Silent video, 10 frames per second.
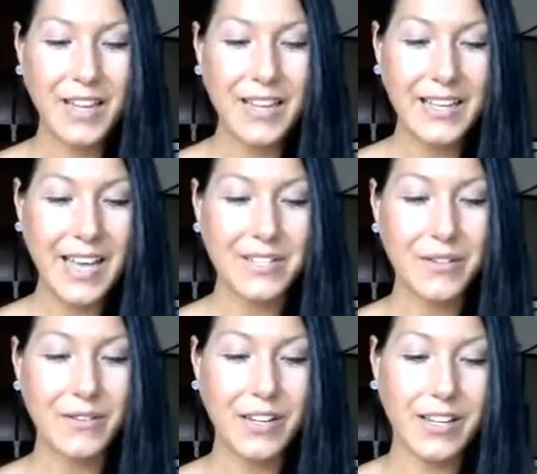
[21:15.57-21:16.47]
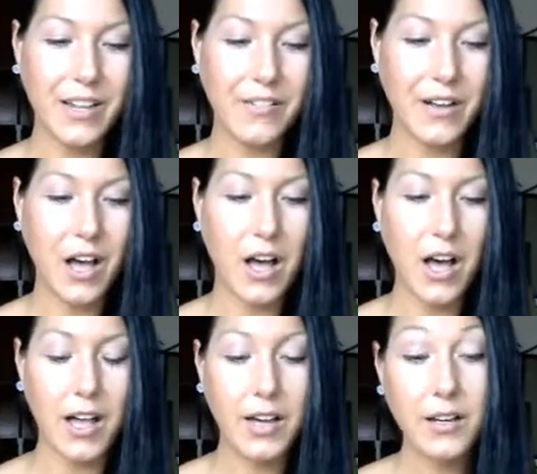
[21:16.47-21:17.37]
yeah, so I really love
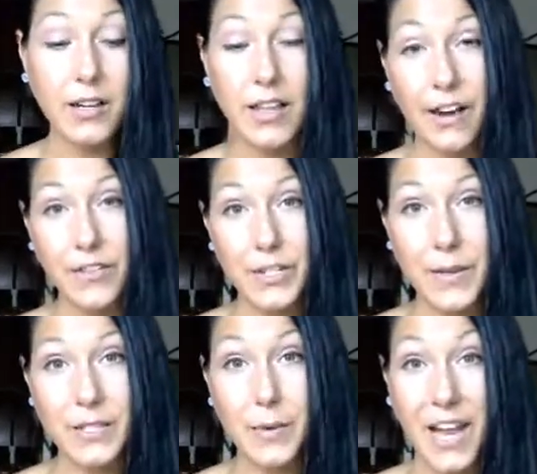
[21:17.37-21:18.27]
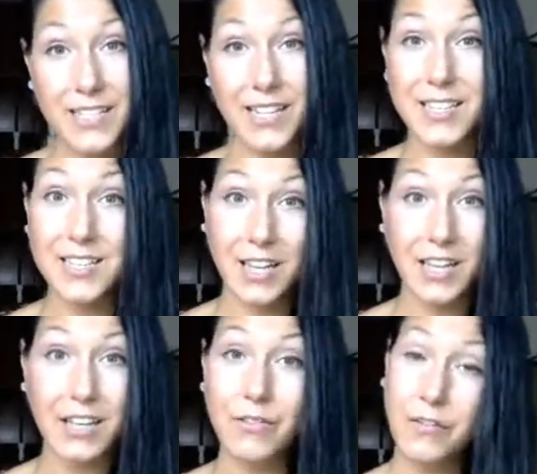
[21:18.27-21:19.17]
a lot of those places, but Iceland is
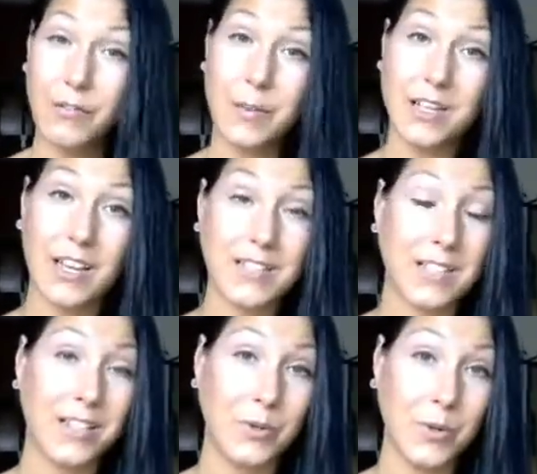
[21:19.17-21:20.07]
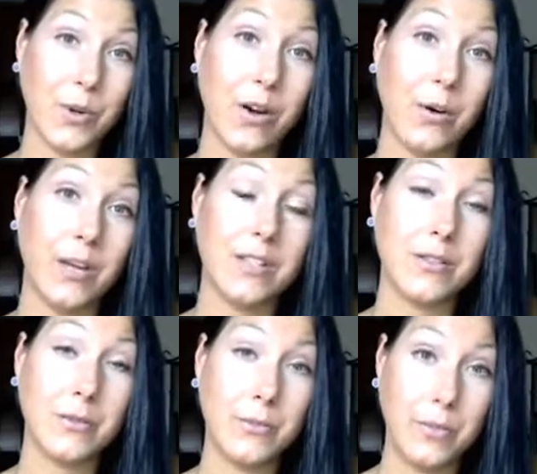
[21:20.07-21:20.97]
stunning. If you haven't been to Iceland, you should go.
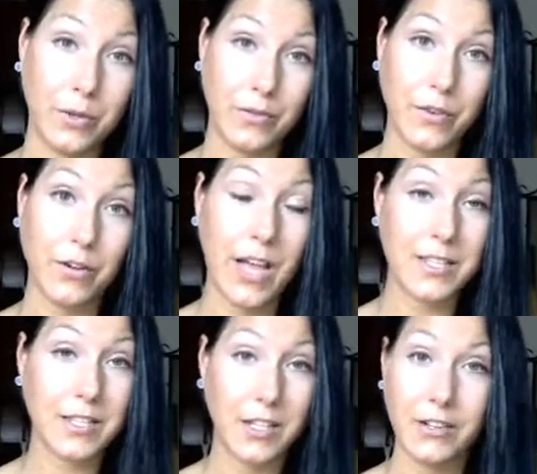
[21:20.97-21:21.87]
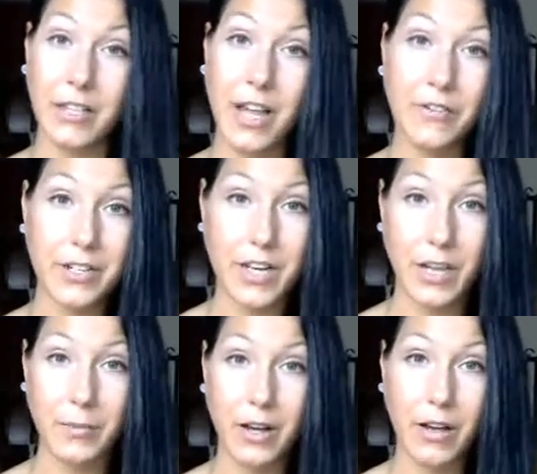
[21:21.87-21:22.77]
It's beautiful. It has literally every
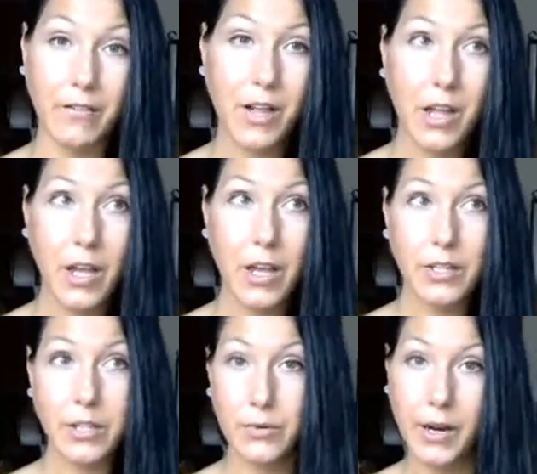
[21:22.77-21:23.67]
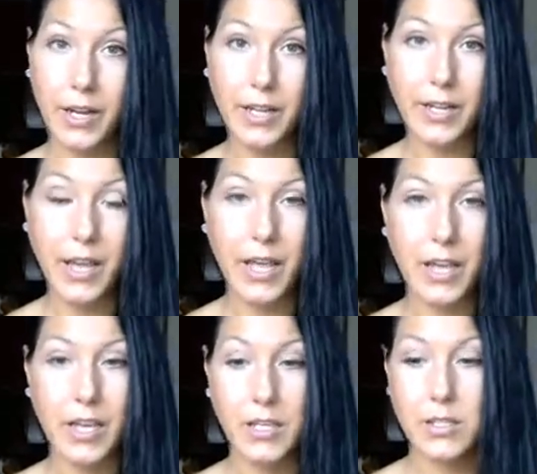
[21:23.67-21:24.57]
type of terrain
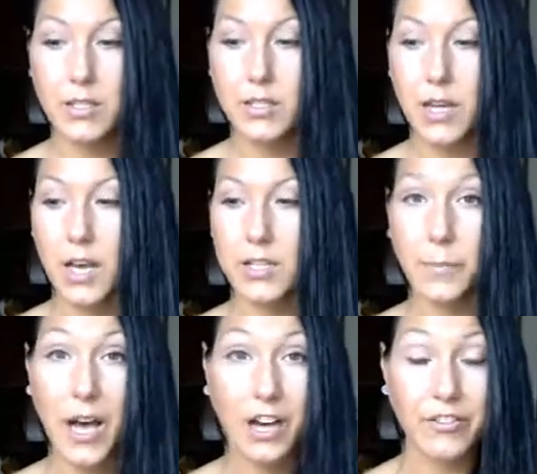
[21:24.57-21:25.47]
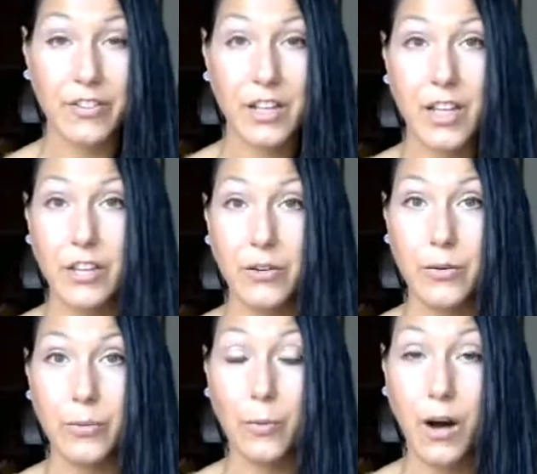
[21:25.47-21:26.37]
and topography that
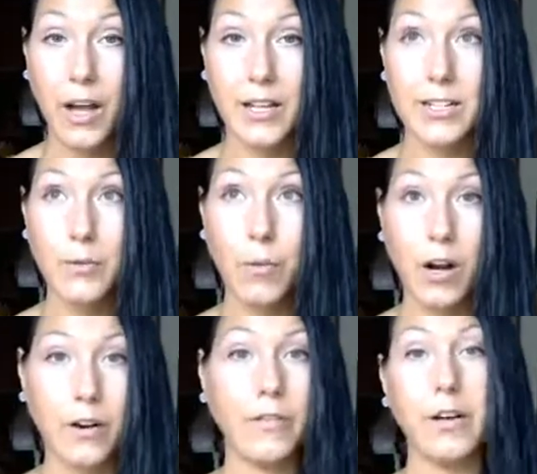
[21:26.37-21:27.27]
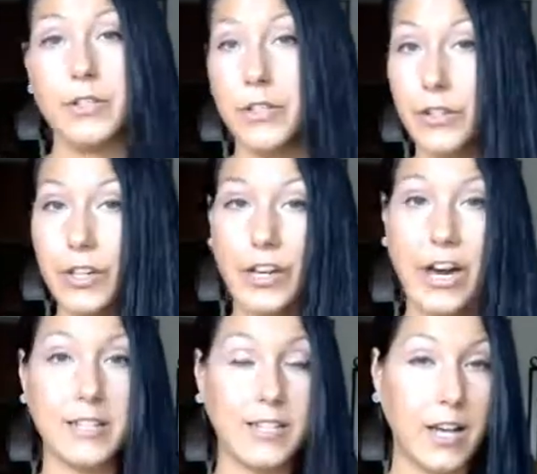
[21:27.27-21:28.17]
you want. Waterfalls to green
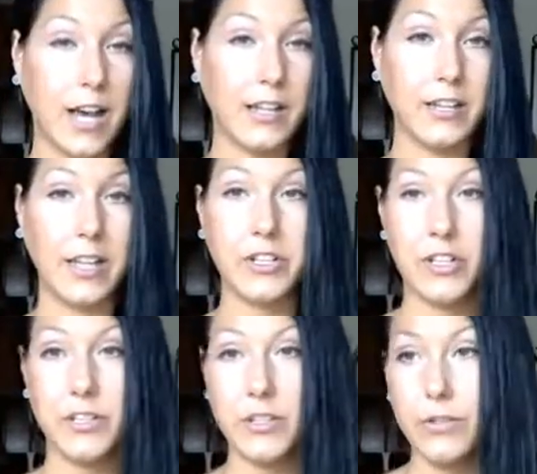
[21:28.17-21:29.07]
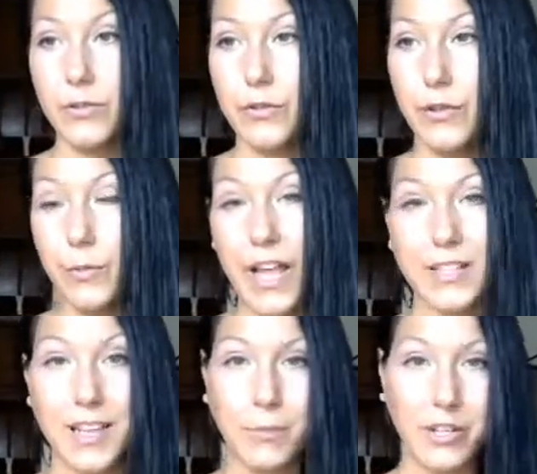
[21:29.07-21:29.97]
grass, to glaciers, to the black
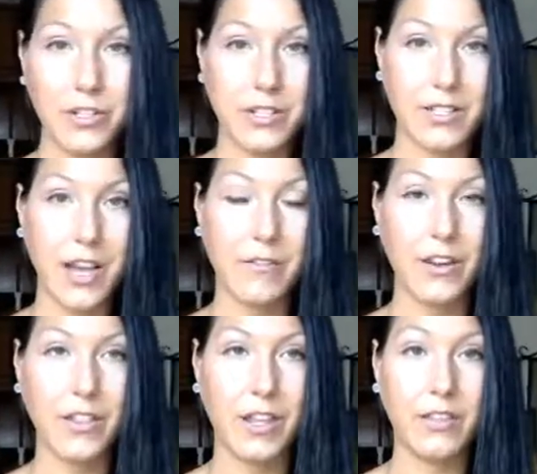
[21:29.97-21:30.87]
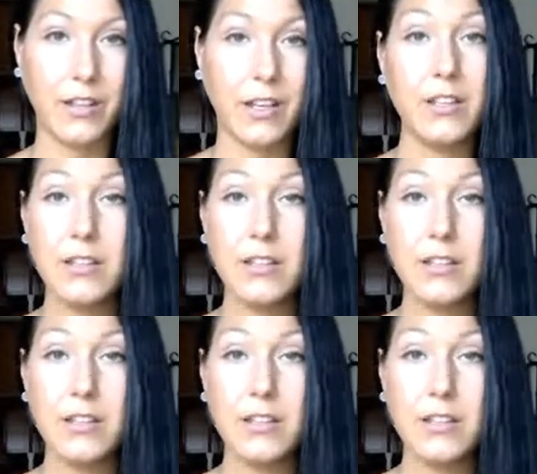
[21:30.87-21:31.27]
sand beaches, everything. The